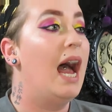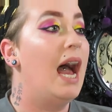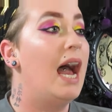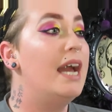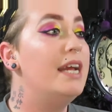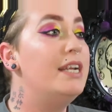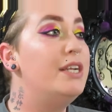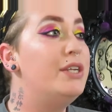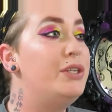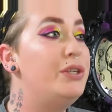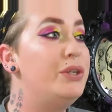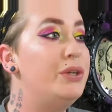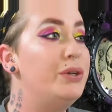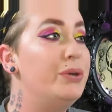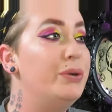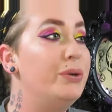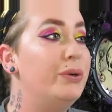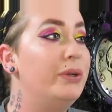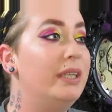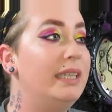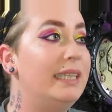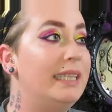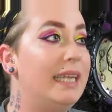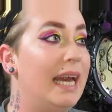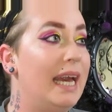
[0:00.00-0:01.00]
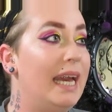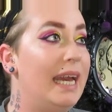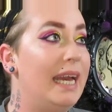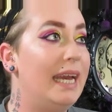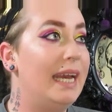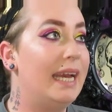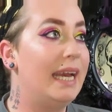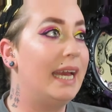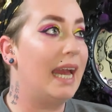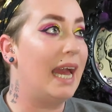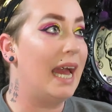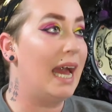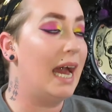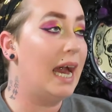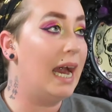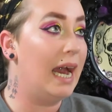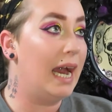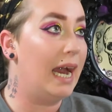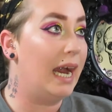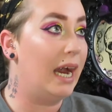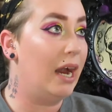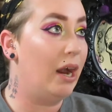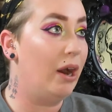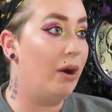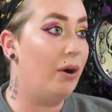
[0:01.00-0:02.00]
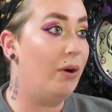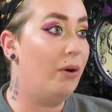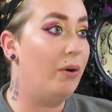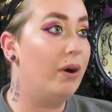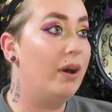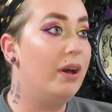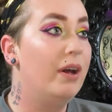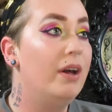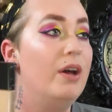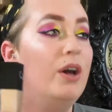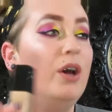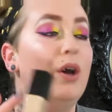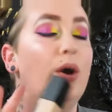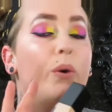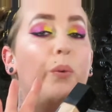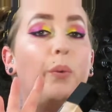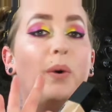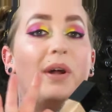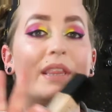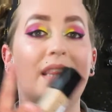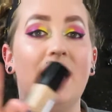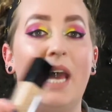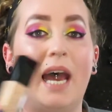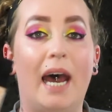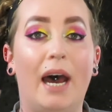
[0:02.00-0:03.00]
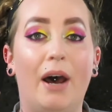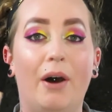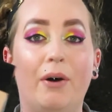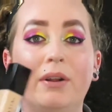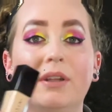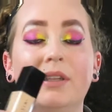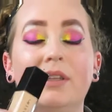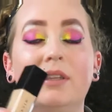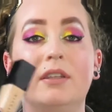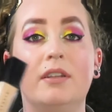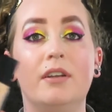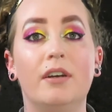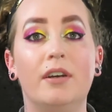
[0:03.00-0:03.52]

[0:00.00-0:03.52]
I do like how without